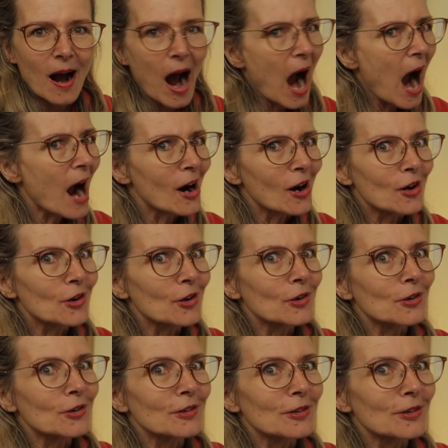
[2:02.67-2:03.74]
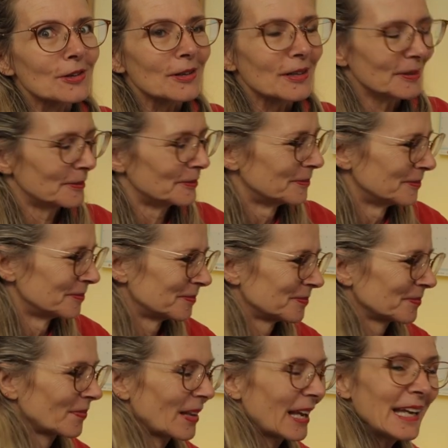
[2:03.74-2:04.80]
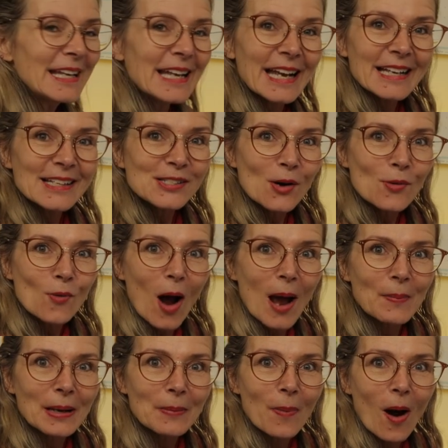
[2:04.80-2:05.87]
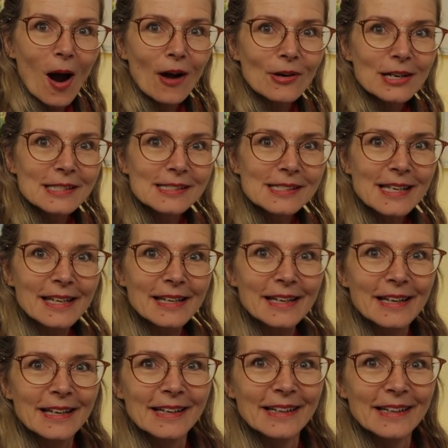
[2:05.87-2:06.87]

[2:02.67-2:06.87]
Arr! He is a rhyming pirate, isn't he?